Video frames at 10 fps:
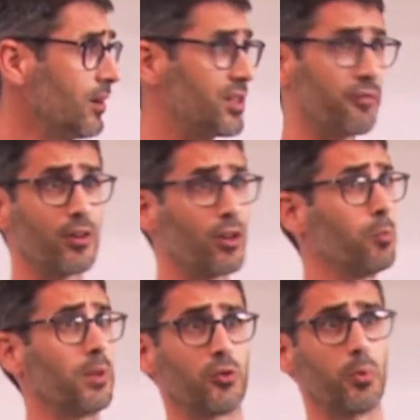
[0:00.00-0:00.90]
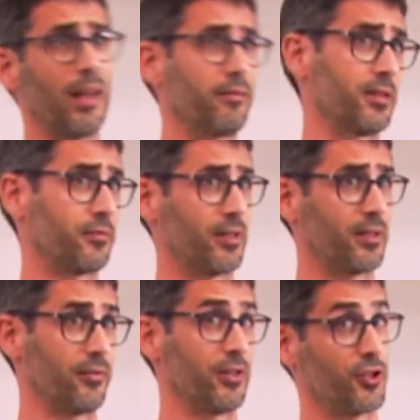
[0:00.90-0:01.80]
different humans will have different
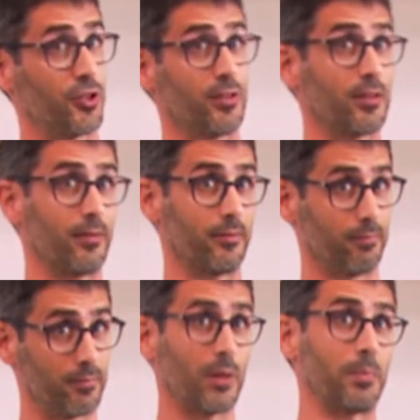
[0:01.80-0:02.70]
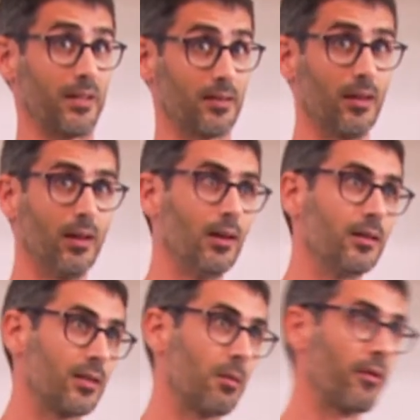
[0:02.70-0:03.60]
definitions of topics.
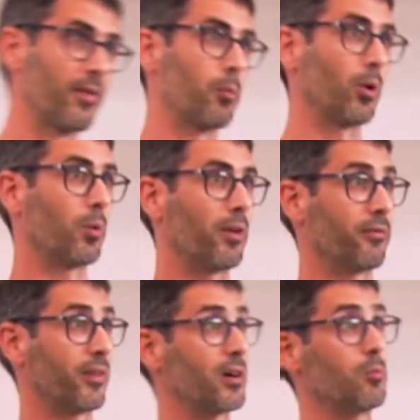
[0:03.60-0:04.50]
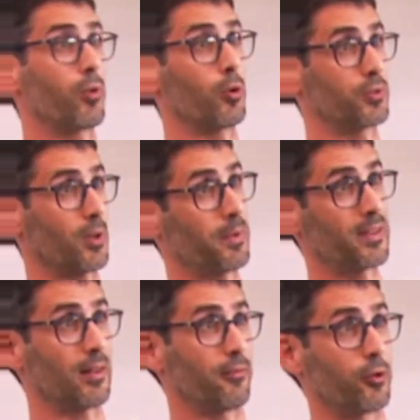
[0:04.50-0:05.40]
Some of them will want very broad
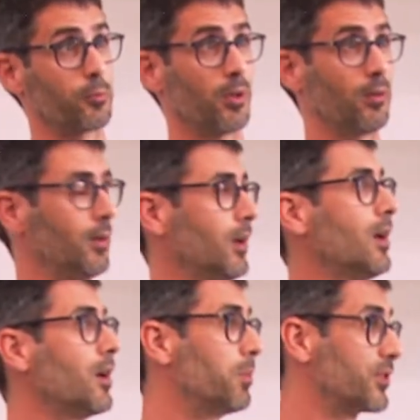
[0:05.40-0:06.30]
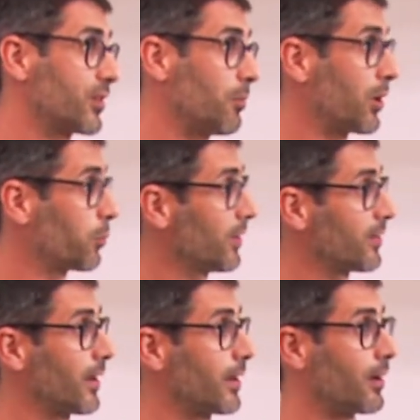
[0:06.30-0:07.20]
topics like football, but someone will
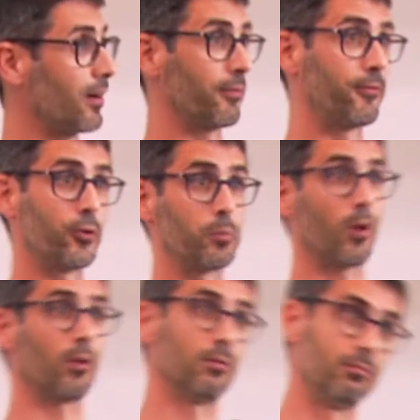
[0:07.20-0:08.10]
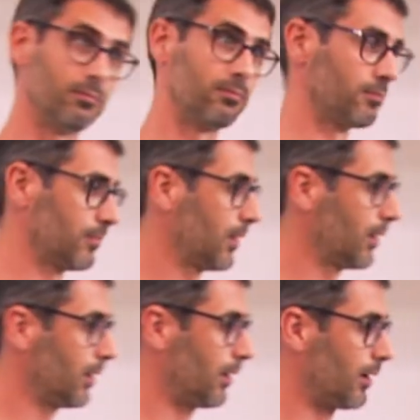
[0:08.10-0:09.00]
say football
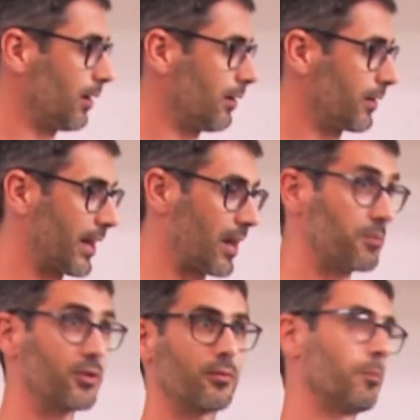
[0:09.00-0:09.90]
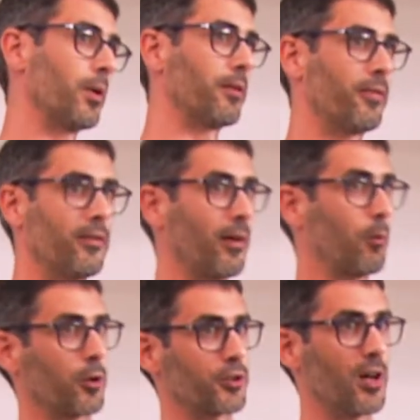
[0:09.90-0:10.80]
games with the FIFA
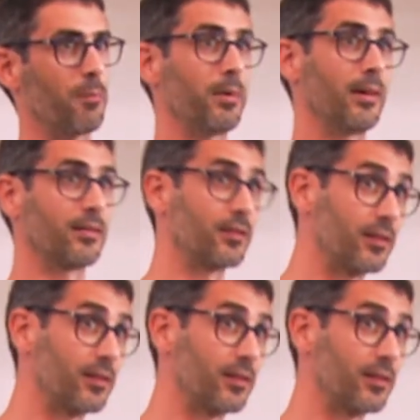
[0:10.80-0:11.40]
World Cup is a